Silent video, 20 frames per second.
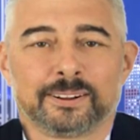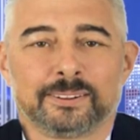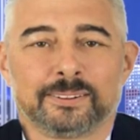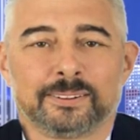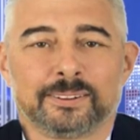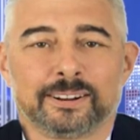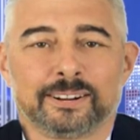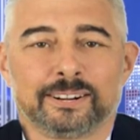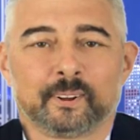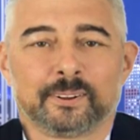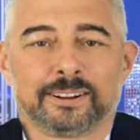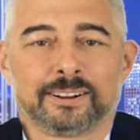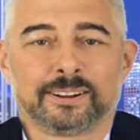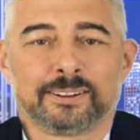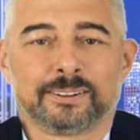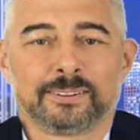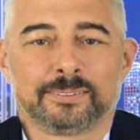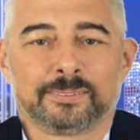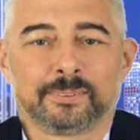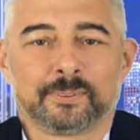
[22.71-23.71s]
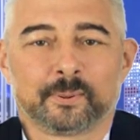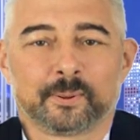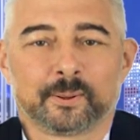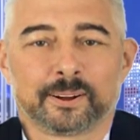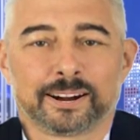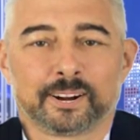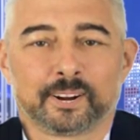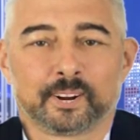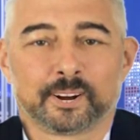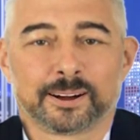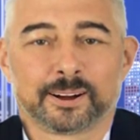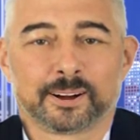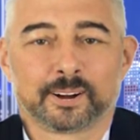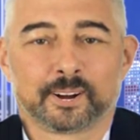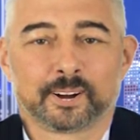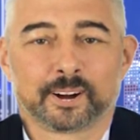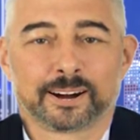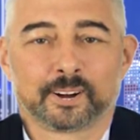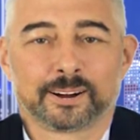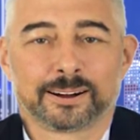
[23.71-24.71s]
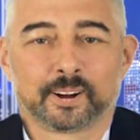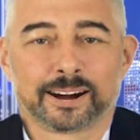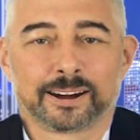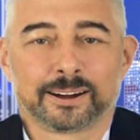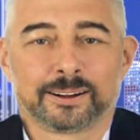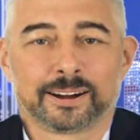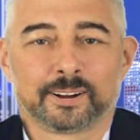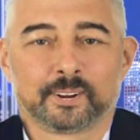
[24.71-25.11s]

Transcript: And Tesla Inc., where he serves as chief